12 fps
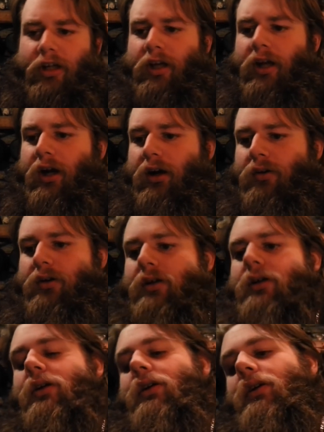You know,
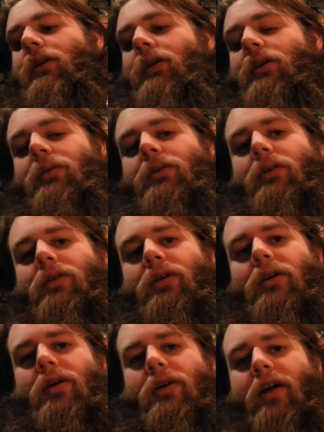
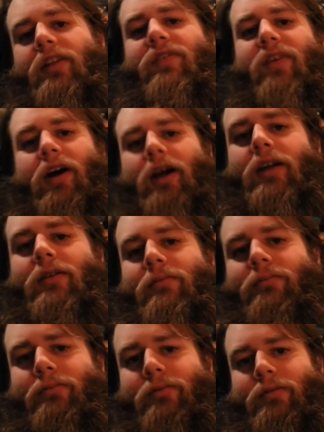it's fine
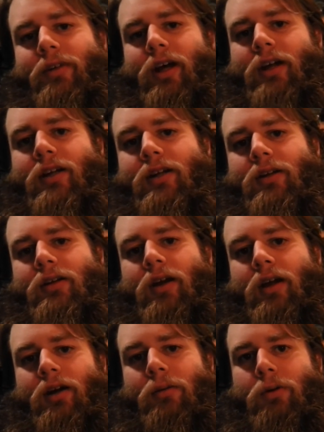that I didn't
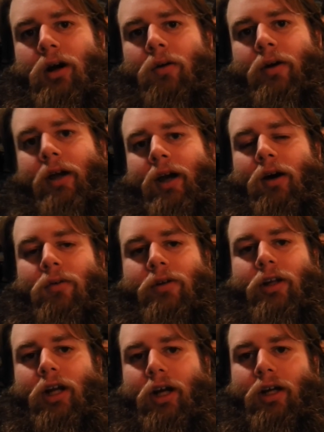end up going out
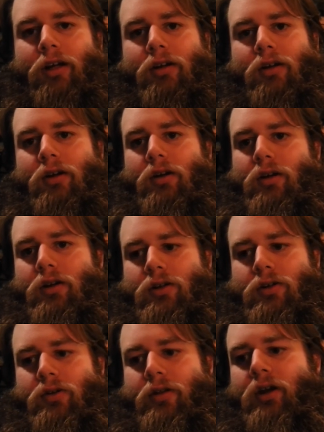tonight
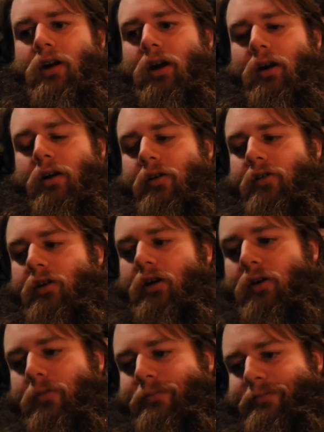to the Enarae
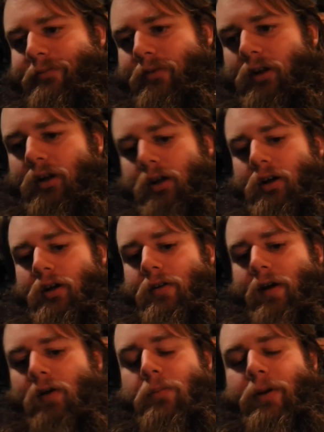show.
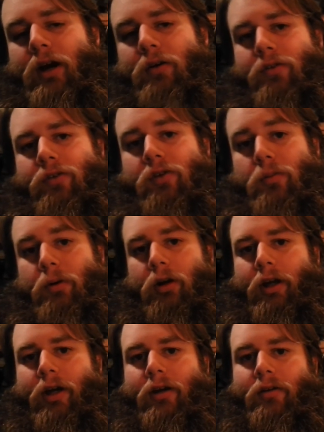I would be out super
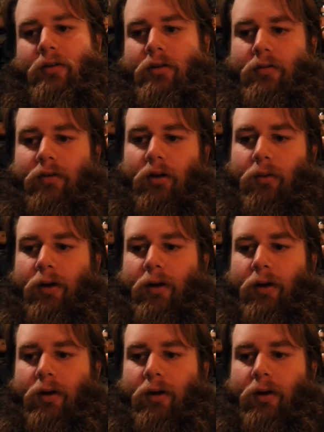late if I